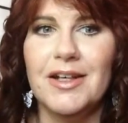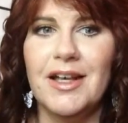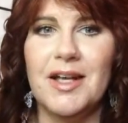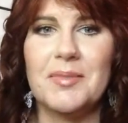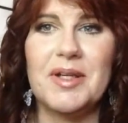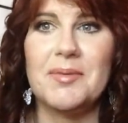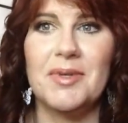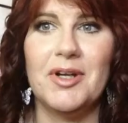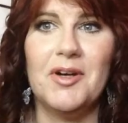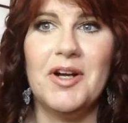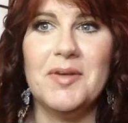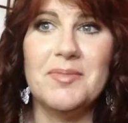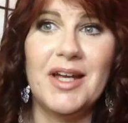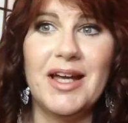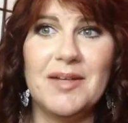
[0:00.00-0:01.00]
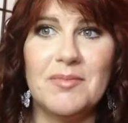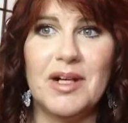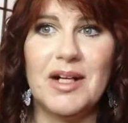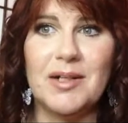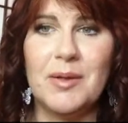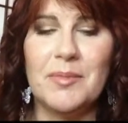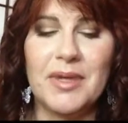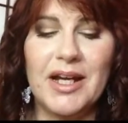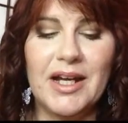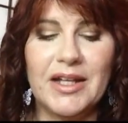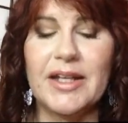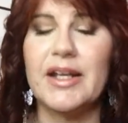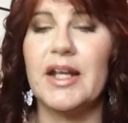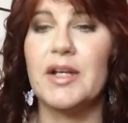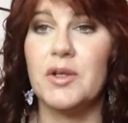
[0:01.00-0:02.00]
I'm like, "Mom, I'm not, Mom, I'm
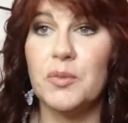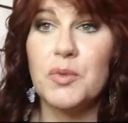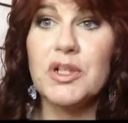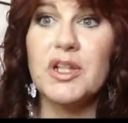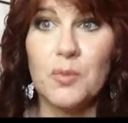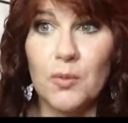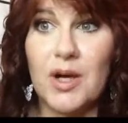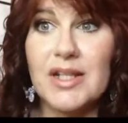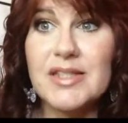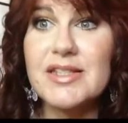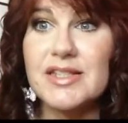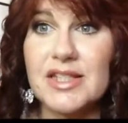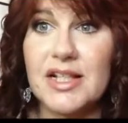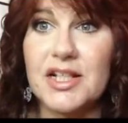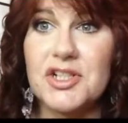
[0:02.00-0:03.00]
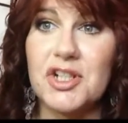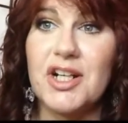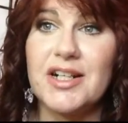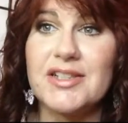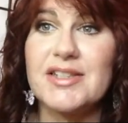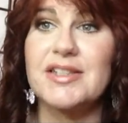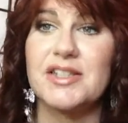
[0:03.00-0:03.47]
not," and I really wasn't on drugs,